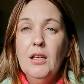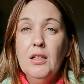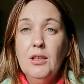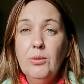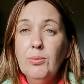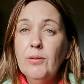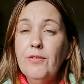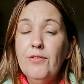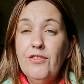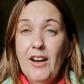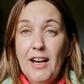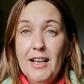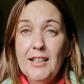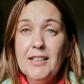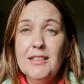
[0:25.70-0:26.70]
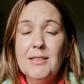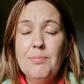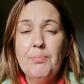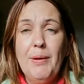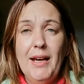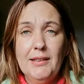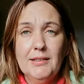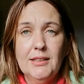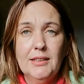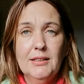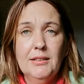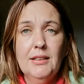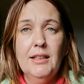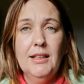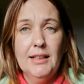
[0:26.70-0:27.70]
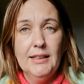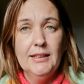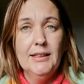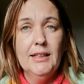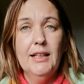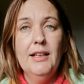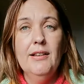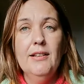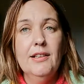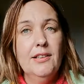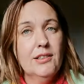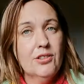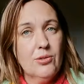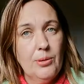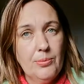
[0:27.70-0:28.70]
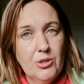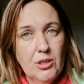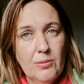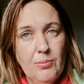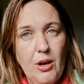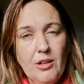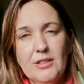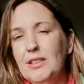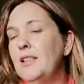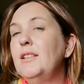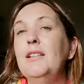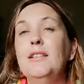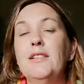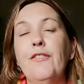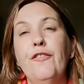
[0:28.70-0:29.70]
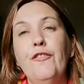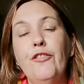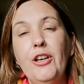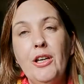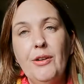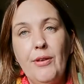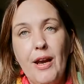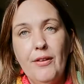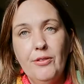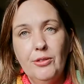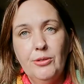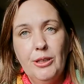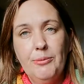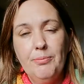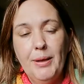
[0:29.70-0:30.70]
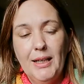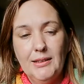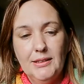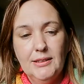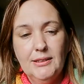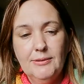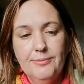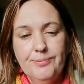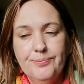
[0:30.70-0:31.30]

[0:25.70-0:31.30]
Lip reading: You will find the pattern link in the description box. It is a free Ravelry pattern.